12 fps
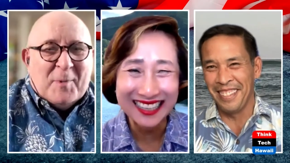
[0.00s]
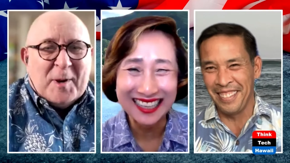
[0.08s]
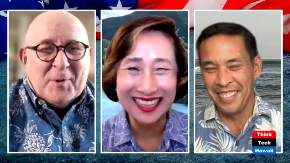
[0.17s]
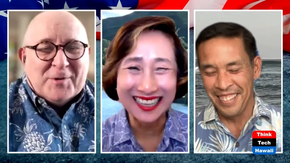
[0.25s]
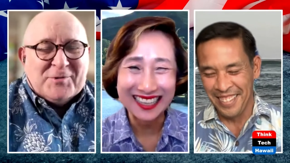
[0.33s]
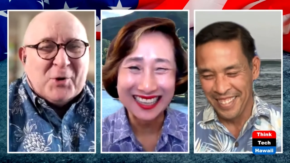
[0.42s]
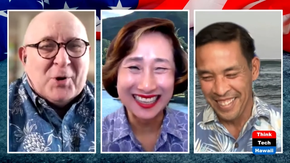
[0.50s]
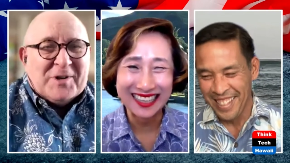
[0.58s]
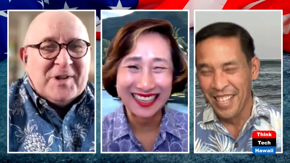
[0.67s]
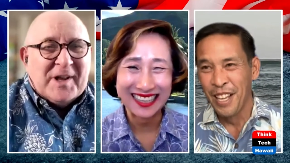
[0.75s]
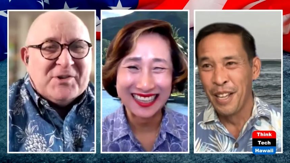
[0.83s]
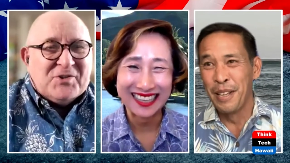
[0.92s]
Speaker 1: people talk
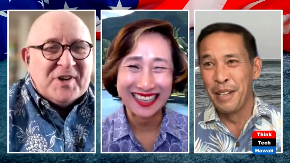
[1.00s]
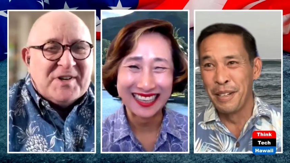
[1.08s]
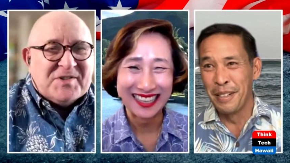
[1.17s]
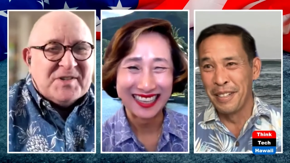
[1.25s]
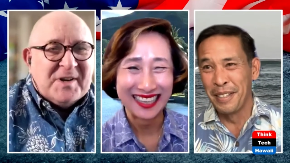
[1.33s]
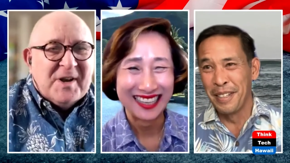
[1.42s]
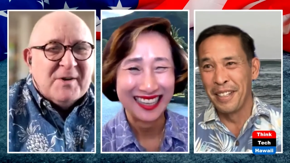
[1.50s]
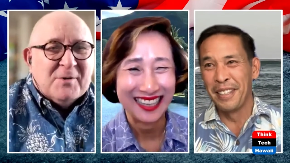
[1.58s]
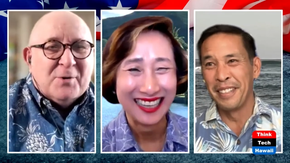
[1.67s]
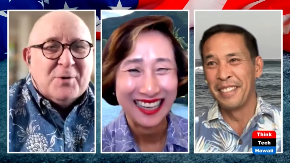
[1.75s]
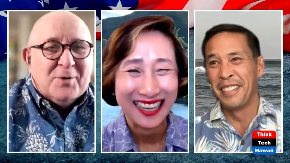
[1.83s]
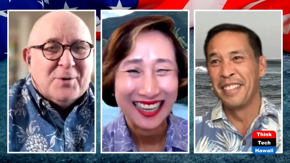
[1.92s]
like Jason,
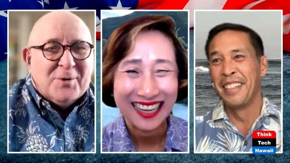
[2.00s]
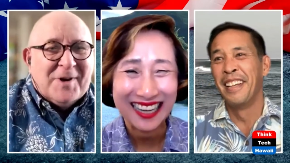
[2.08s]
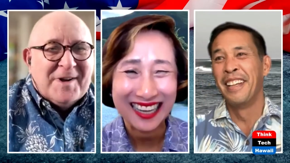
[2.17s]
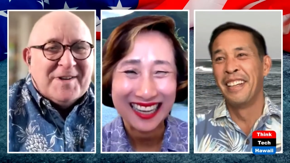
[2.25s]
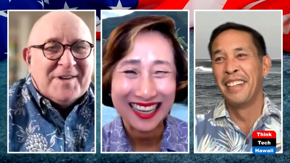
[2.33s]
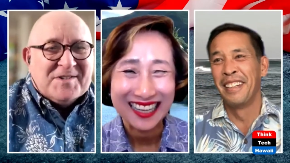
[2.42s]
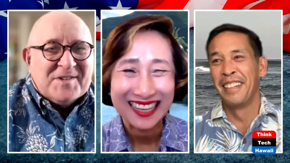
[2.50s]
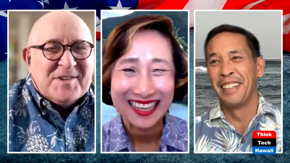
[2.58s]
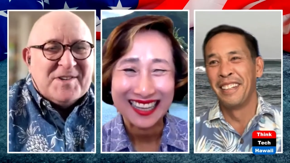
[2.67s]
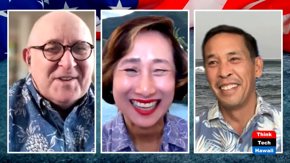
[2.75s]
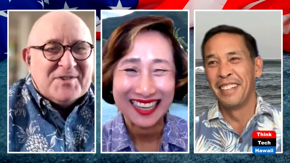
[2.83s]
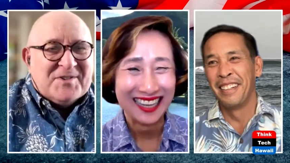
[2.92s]
whoa, this is
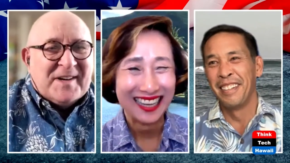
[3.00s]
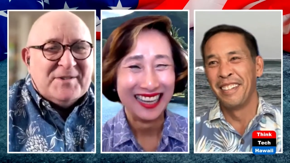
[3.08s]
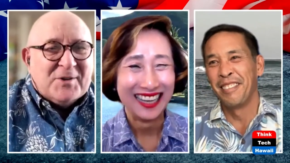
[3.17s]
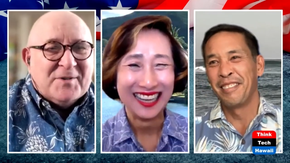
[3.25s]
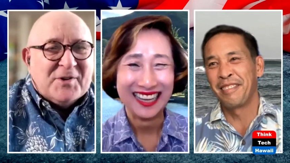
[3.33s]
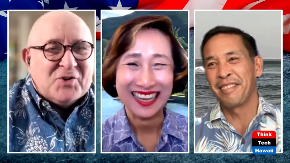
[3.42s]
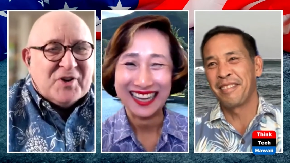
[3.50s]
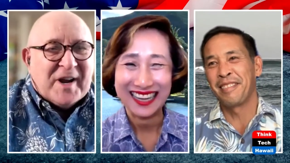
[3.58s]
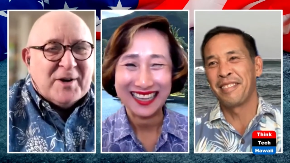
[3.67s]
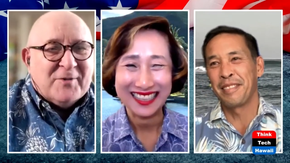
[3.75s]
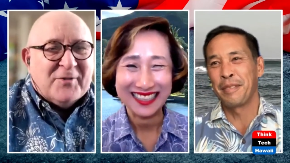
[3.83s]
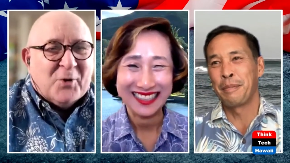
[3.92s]
center of the
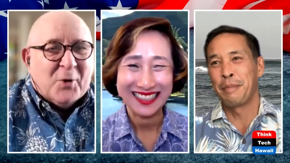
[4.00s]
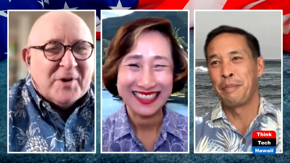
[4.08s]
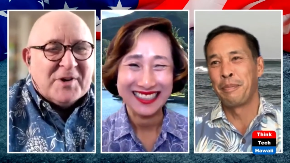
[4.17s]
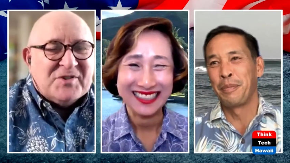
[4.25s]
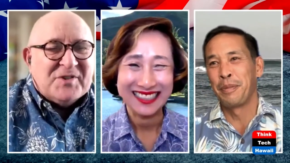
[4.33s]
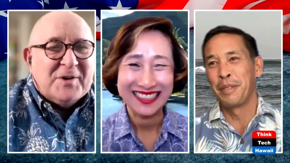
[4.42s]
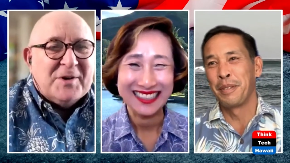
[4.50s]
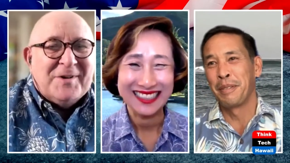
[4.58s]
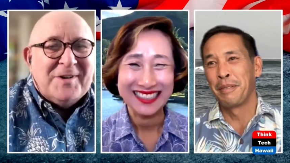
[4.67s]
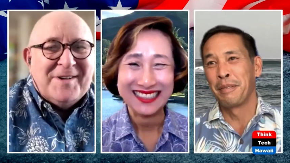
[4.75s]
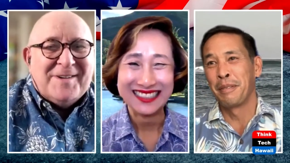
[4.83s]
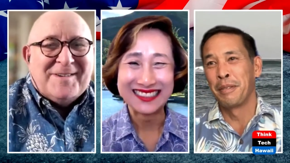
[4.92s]
channel for us, you know?
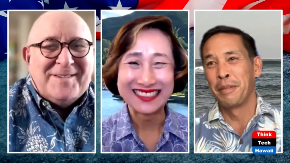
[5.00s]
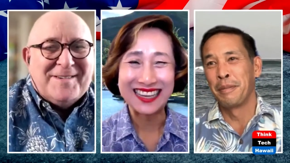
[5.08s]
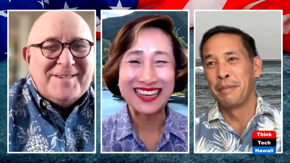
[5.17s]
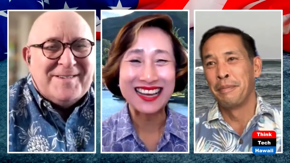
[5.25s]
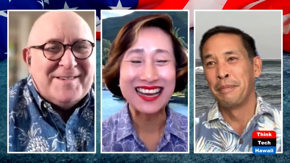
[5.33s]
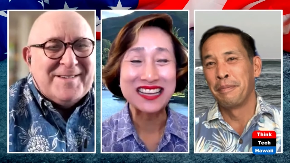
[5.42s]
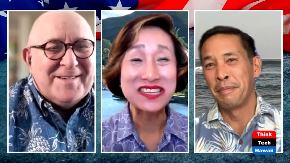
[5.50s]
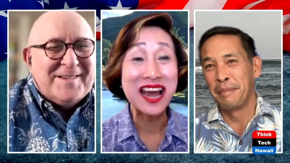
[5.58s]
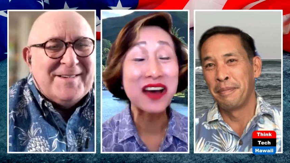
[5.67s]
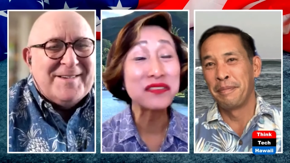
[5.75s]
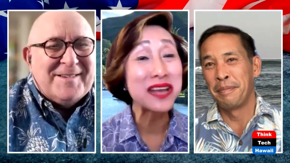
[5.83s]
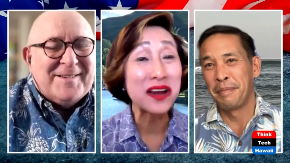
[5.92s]
Speaker 2: yeah,
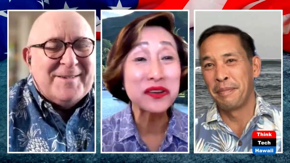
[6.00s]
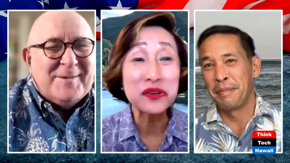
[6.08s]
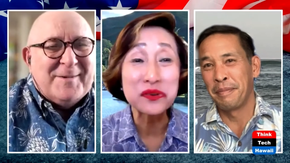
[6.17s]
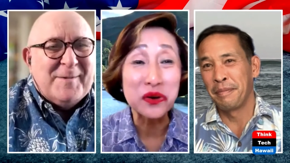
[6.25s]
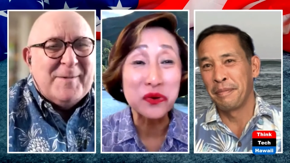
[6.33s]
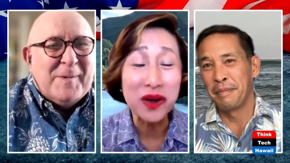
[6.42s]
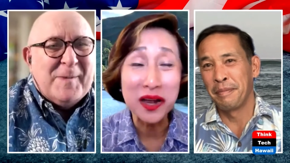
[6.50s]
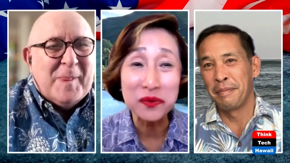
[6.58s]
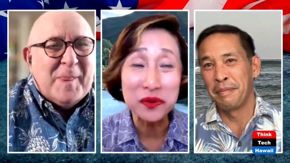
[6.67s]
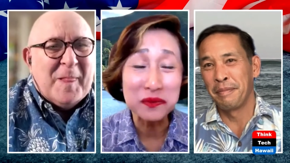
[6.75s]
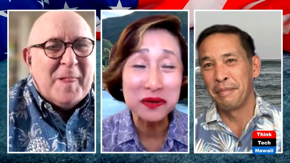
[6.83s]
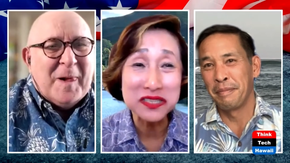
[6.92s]
now now you know
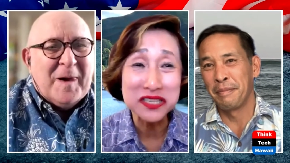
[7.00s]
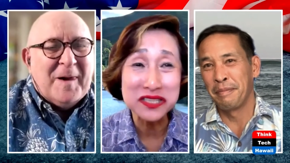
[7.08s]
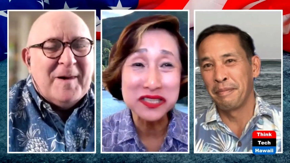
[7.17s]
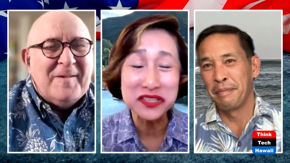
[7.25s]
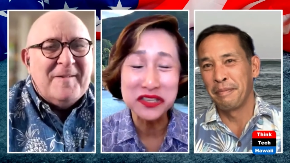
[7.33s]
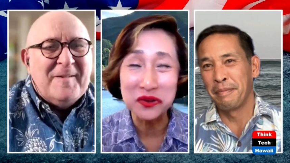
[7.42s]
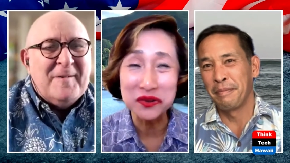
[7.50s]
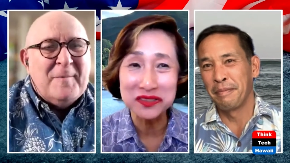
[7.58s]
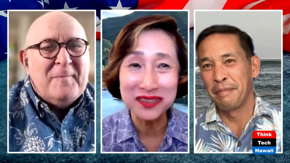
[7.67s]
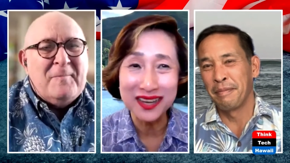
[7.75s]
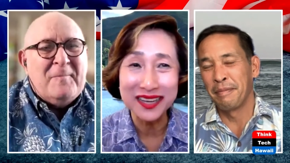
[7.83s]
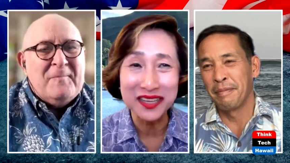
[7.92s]
why we were just so
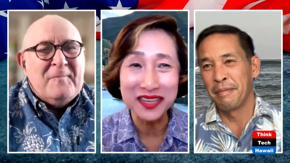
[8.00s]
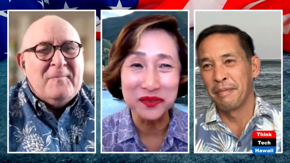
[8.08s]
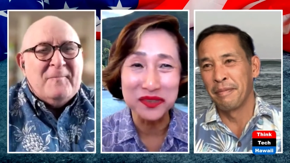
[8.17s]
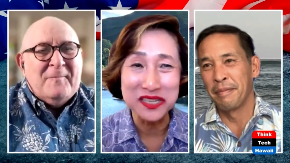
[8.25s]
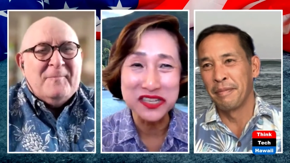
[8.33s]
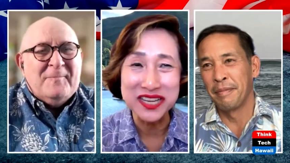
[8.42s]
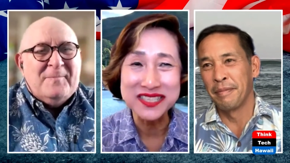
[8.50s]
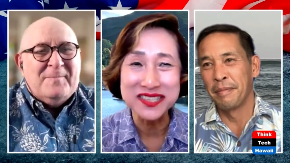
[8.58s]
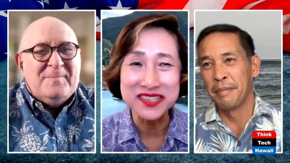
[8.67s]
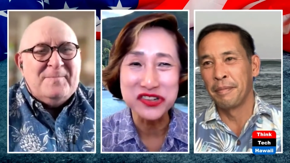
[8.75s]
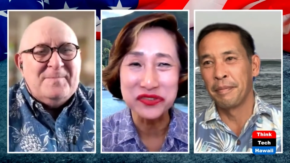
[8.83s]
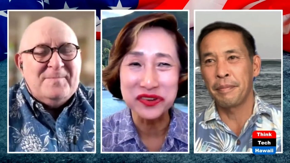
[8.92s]
delighted when
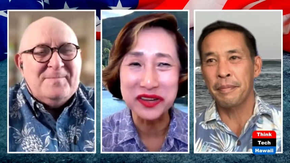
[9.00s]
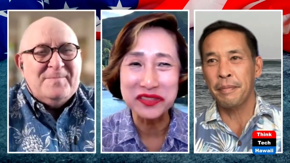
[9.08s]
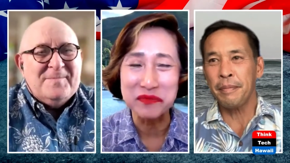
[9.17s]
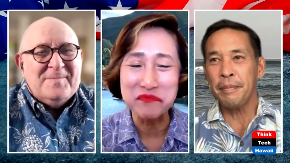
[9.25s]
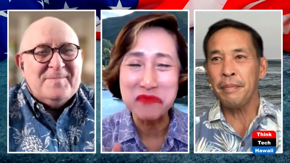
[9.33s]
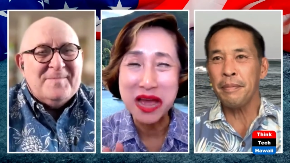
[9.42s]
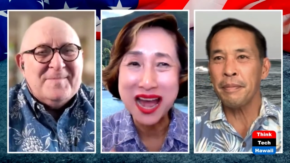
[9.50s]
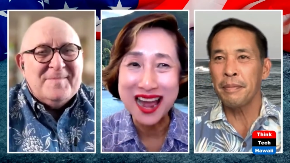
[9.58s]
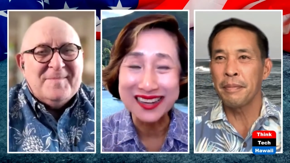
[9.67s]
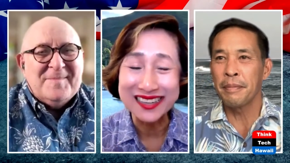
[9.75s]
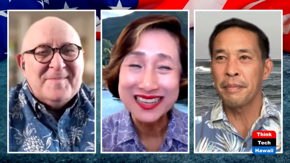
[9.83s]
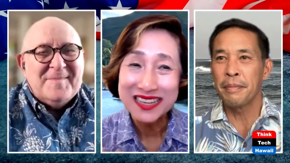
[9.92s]
Jason joined the
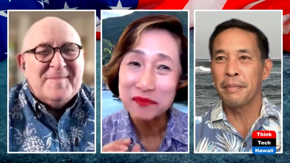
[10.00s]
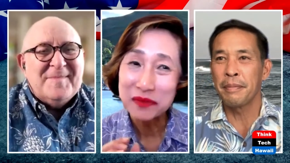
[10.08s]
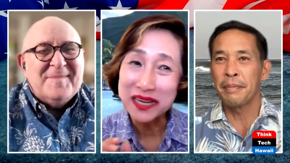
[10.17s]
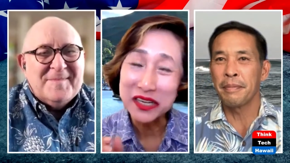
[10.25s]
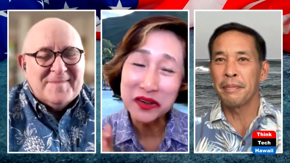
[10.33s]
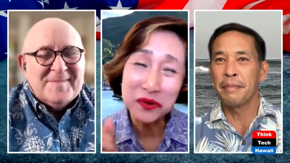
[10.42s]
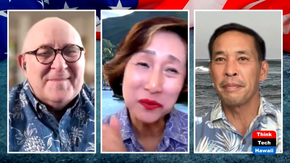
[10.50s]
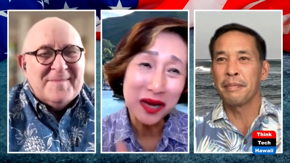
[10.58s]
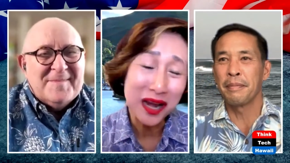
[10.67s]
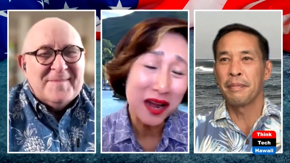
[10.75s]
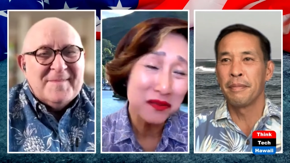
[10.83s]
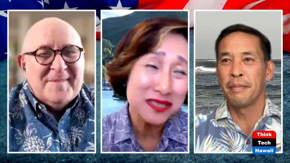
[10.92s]
MAC. But you know,
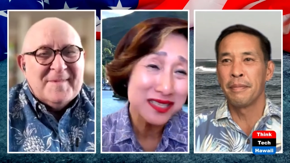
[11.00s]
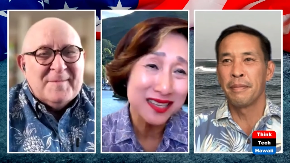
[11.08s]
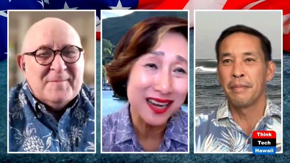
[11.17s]
I was